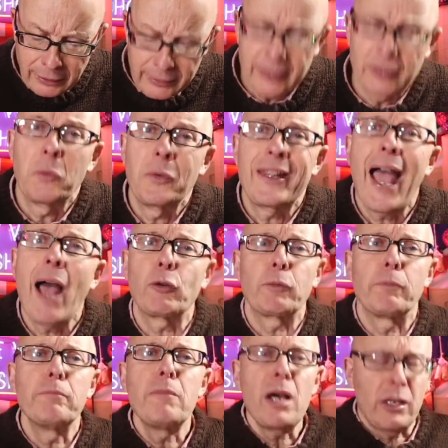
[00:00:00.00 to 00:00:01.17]
it without
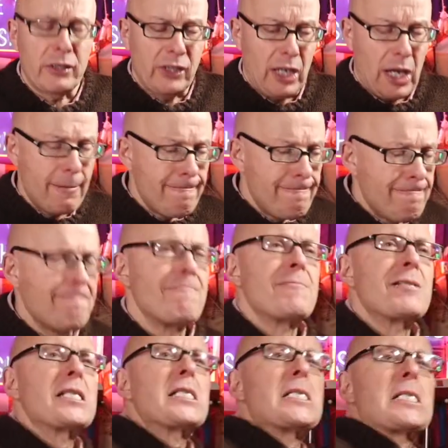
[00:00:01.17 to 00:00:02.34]
mercy.
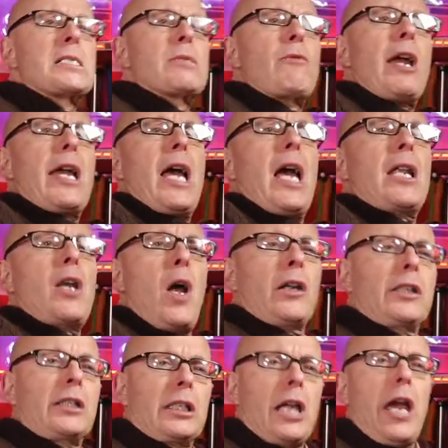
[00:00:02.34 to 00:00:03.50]
We are
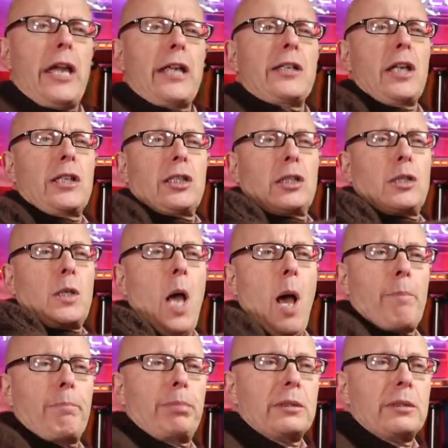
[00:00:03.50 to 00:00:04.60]
not going to stop.